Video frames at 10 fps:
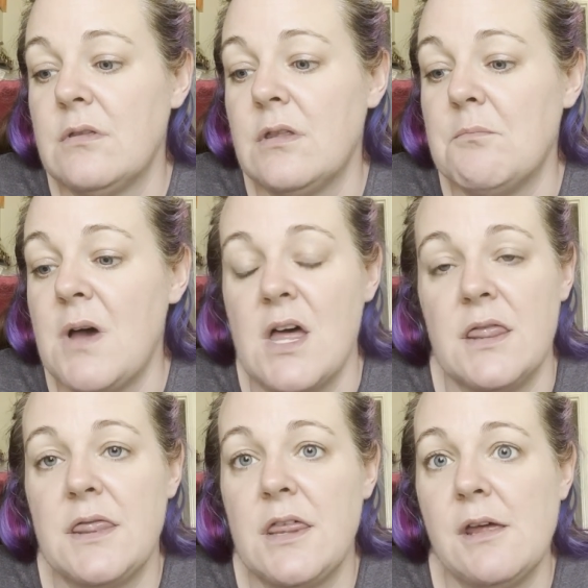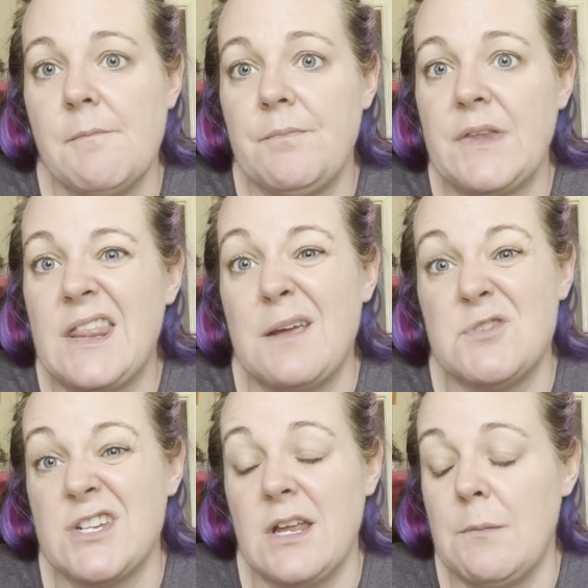the month, I think I'm
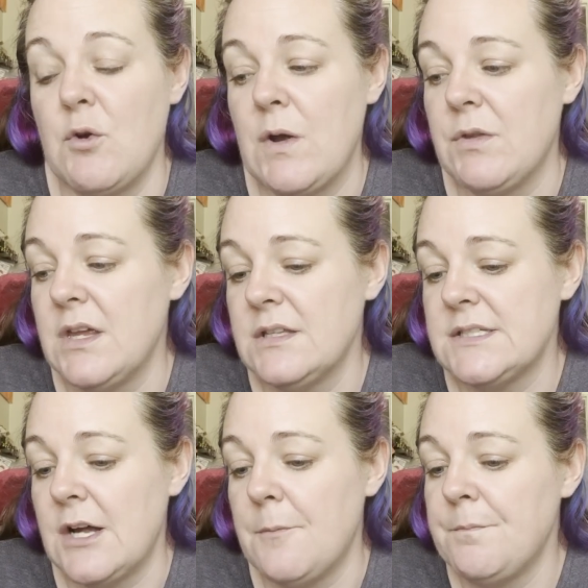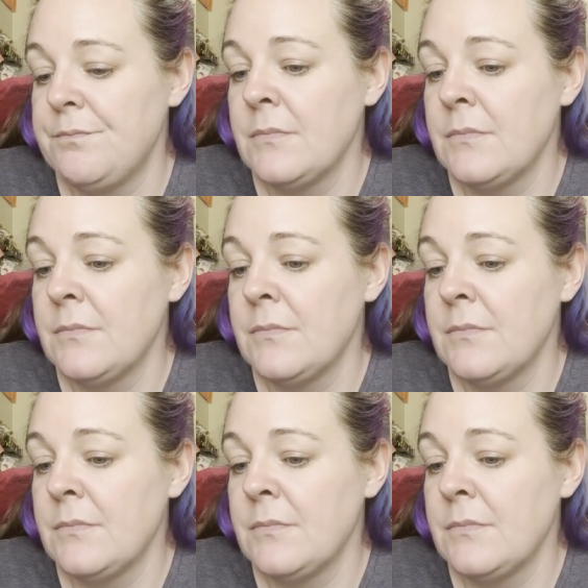just going to keep going with it. So